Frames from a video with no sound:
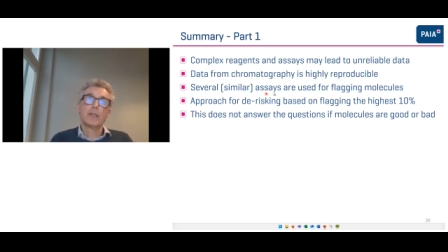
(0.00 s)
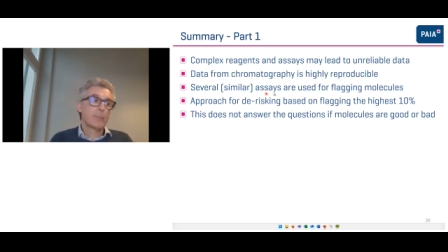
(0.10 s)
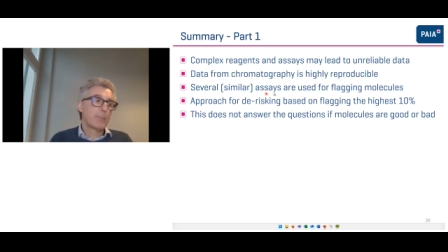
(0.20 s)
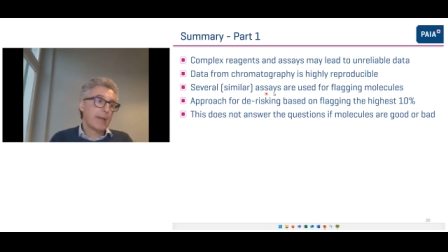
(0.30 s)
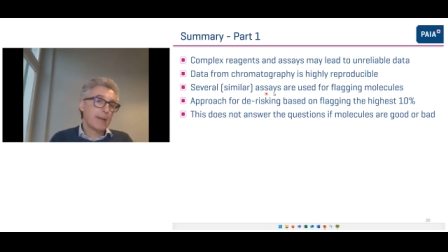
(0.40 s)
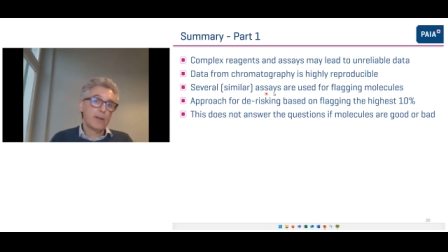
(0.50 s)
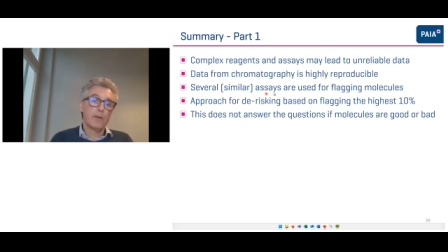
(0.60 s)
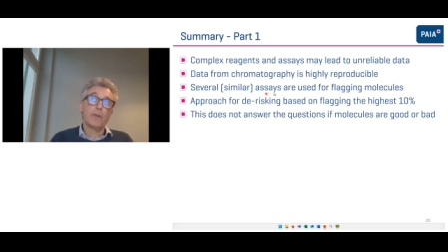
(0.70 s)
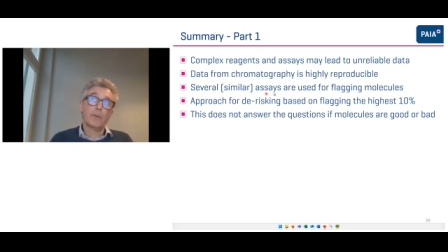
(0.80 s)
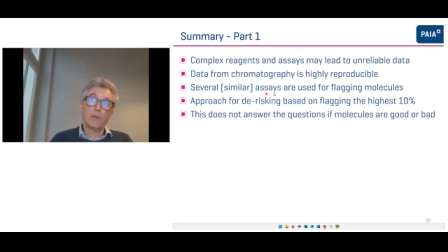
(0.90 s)
depending
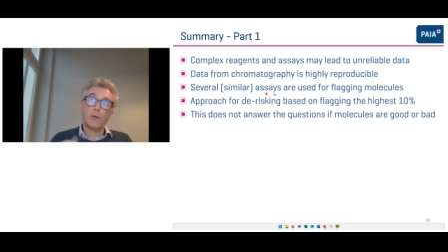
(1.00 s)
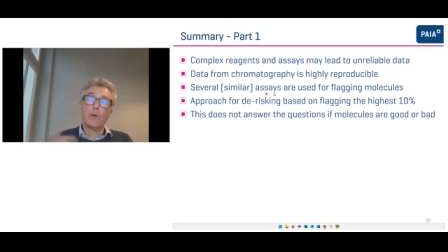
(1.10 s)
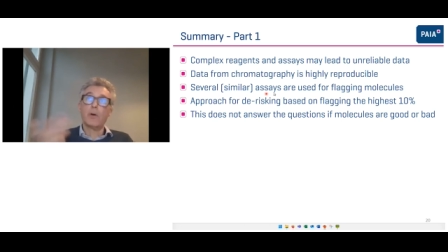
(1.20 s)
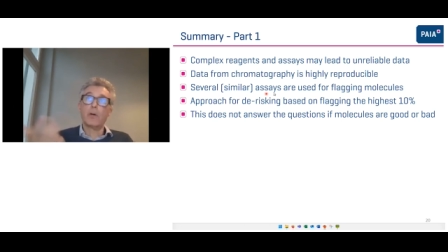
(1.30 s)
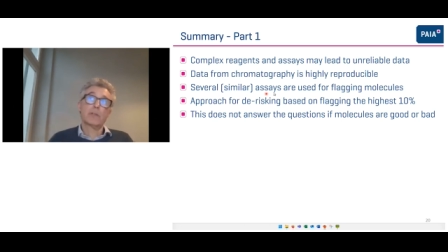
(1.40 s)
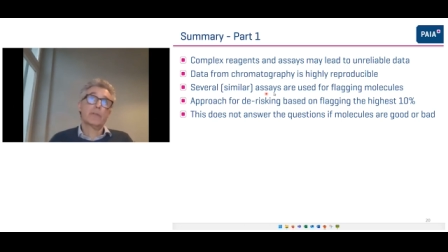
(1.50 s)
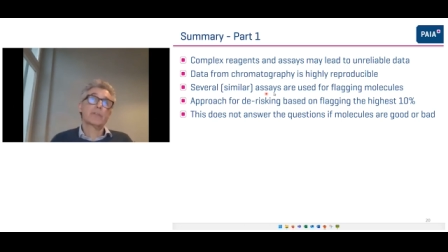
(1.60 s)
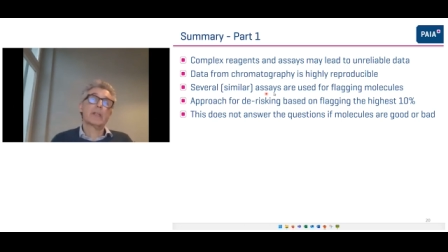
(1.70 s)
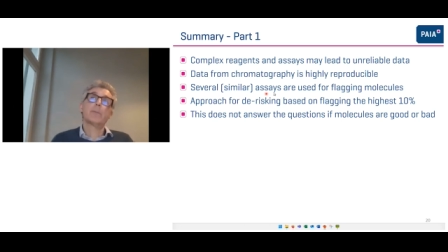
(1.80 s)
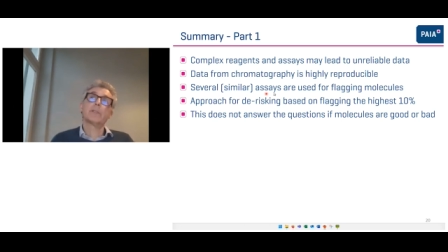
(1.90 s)
on the cohort of
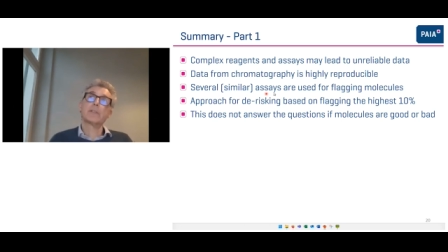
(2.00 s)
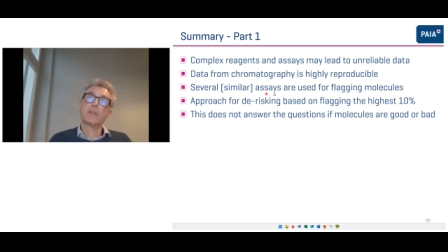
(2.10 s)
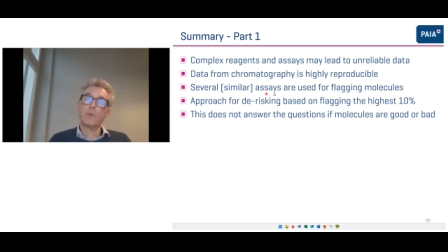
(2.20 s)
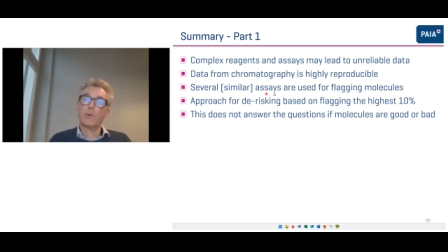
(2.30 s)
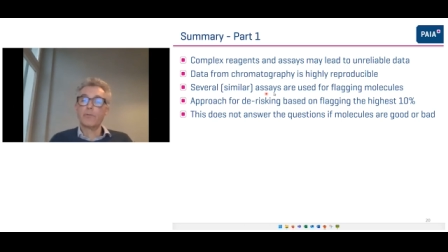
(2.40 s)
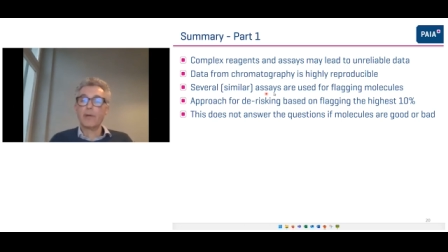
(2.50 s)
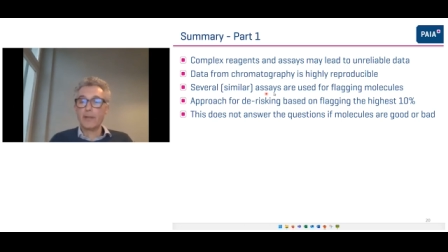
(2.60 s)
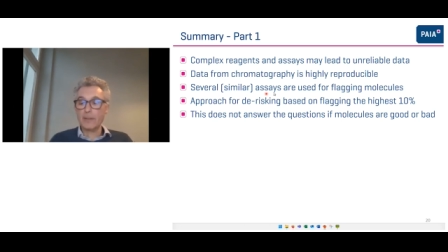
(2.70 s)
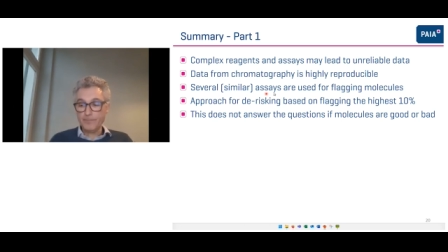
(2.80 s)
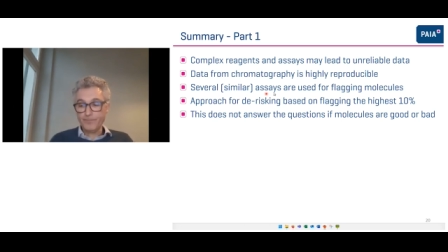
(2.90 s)
samples that you are running.